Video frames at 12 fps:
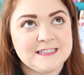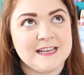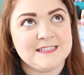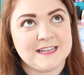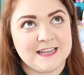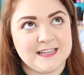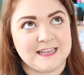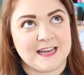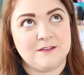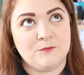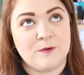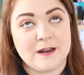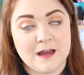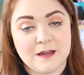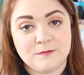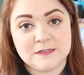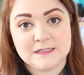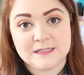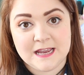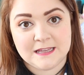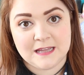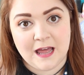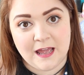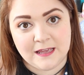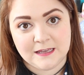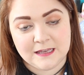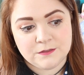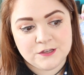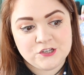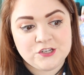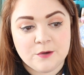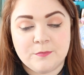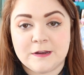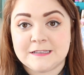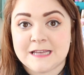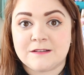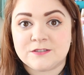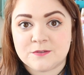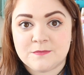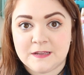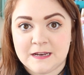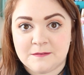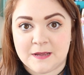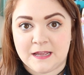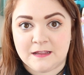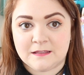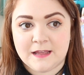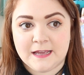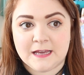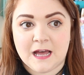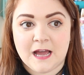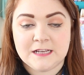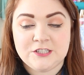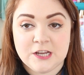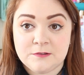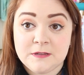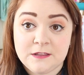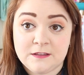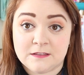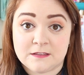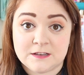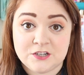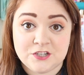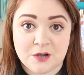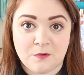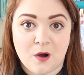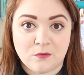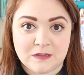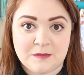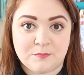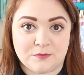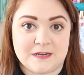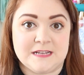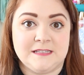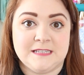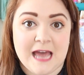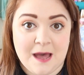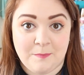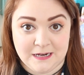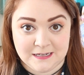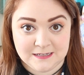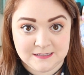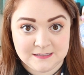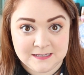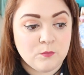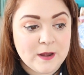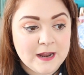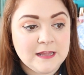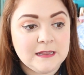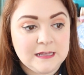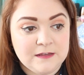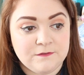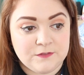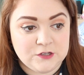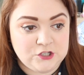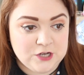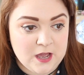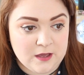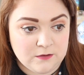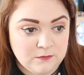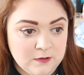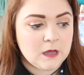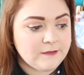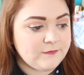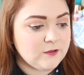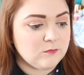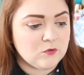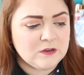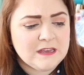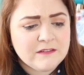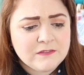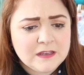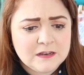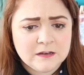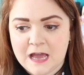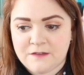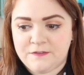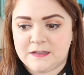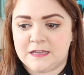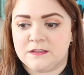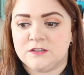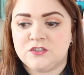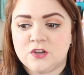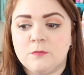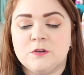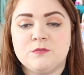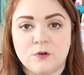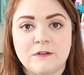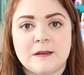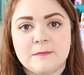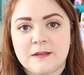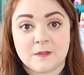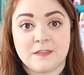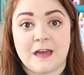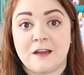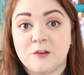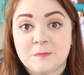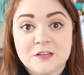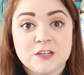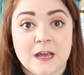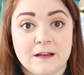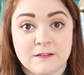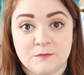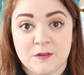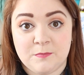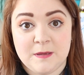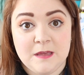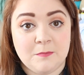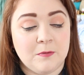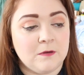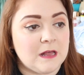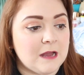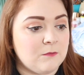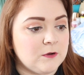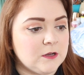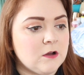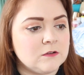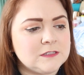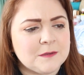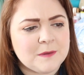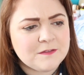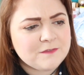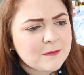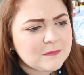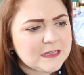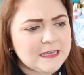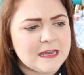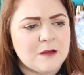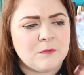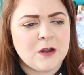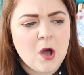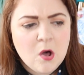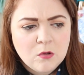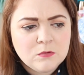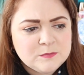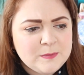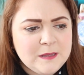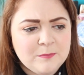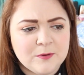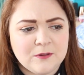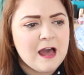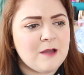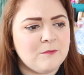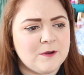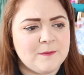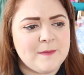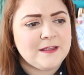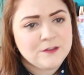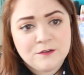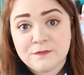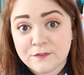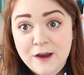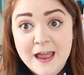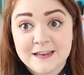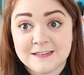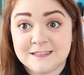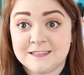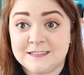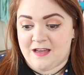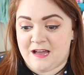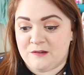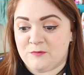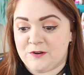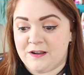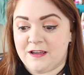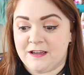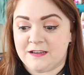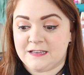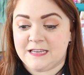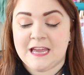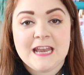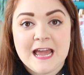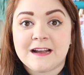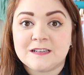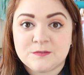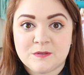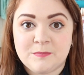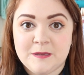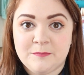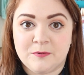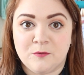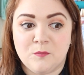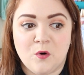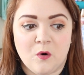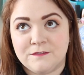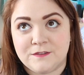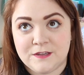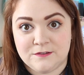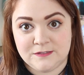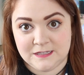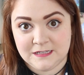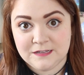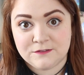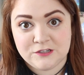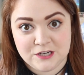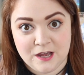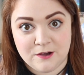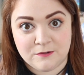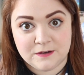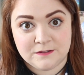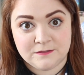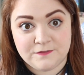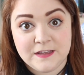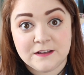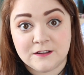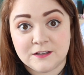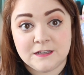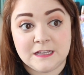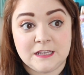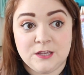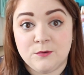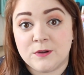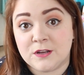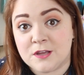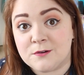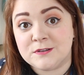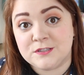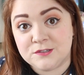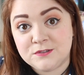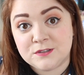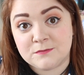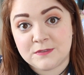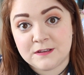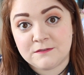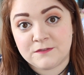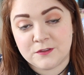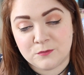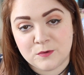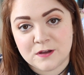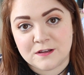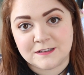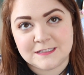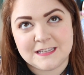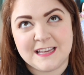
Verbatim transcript: said earlier, when I was saying like, this show brings out something in me, like I genuinely think that this show only breeds happiness. When I leave the show, I feel more giving. I feel like there's so much more in me that I could be sharing with people. I want to contact my family. I want to hold people. I want to make new friends. I want to connect with people more. For you to leave a show and feel like you want to go and do something for the world